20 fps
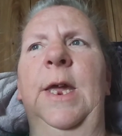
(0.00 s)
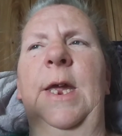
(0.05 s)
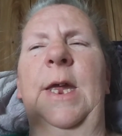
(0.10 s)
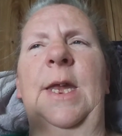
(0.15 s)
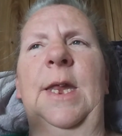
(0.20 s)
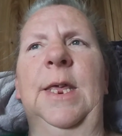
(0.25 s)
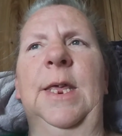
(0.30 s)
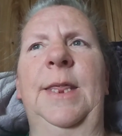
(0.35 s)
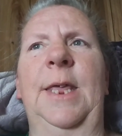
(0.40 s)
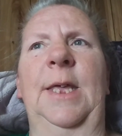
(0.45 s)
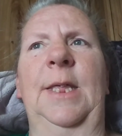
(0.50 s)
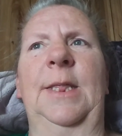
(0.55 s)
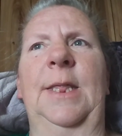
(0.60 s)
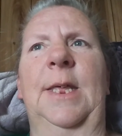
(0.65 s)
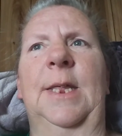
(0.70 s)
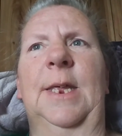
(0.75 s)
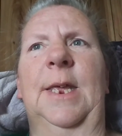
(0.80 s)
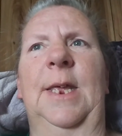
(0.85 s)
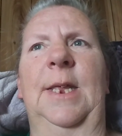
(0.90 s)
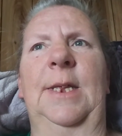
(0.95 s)
anything
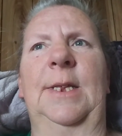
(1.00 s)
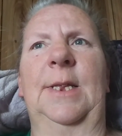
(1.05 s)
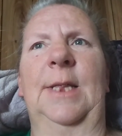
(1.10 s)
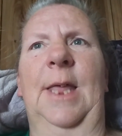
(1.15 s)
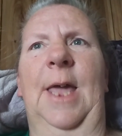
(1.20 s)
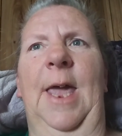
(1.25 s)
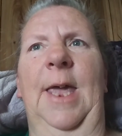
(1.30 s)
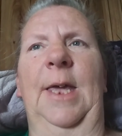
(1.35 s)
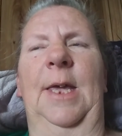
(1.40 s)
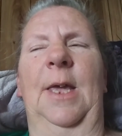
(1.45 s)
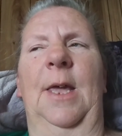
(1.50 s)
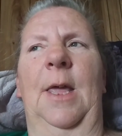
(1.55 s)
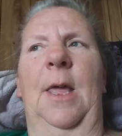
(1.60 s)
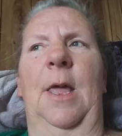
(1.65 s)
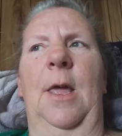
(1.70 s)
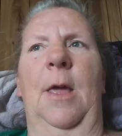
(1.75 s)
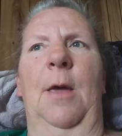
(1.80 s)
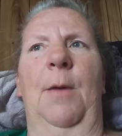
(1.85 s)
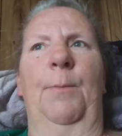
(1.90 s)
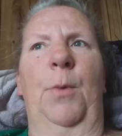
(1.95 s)
that is like
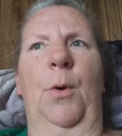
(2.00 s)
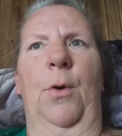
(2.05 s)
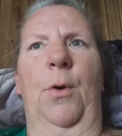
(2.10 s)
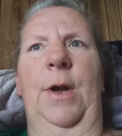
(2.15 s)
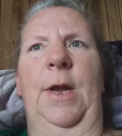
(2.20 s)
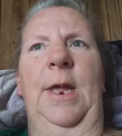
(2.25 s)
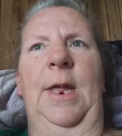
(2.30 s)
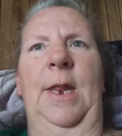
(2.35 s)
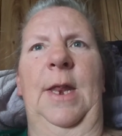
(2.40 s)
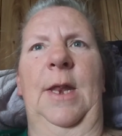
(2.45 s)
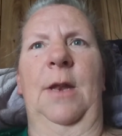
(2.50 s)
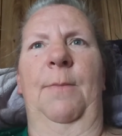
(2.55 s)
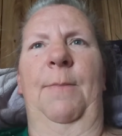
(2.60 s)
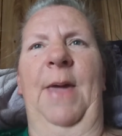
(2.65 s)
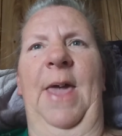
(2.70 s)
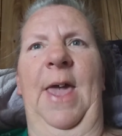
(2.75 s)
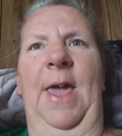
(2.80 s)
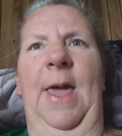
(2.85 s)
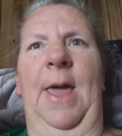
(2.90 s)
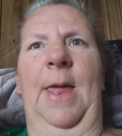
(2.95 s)
pour it in a
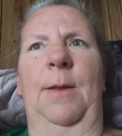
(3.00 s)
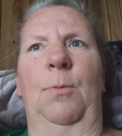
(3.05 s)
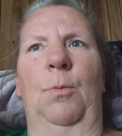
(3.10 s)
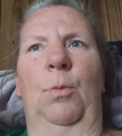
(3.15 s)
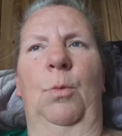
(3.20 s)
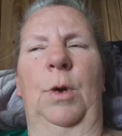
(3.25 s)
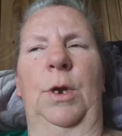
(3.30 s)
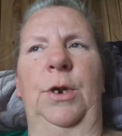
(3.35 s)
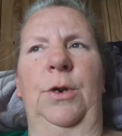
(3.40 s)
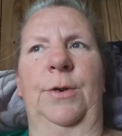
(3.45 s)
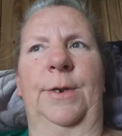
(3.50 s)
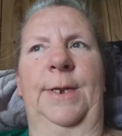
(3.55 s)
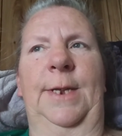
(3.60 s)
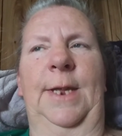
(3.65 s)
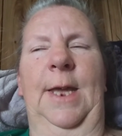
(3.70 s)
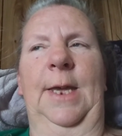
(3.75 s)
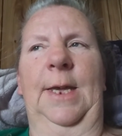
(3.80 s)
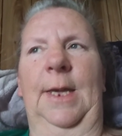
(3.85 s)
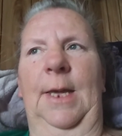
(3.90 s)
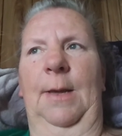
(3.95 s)
pan when you're
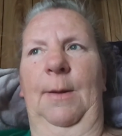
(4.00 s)
sick.